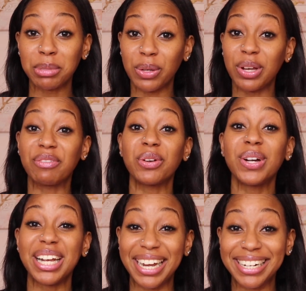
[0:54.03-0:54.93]
So if
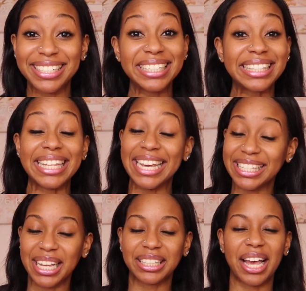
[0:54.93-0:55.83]
you're into
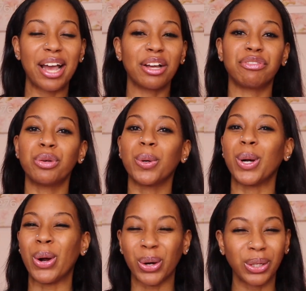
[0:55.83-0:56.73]
things like that, if you're a
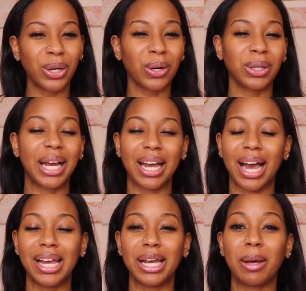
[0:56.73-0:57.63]
girly girl like
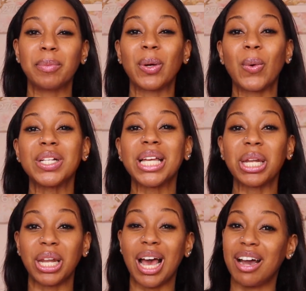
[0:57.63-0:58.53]
I am, you're going to
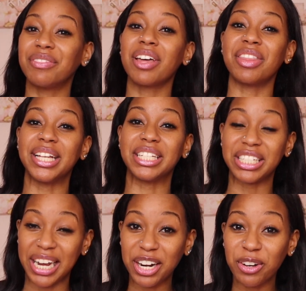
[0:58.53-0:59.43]
love this
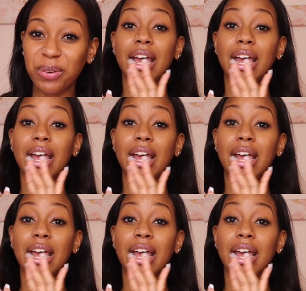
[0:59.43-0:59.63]
channel.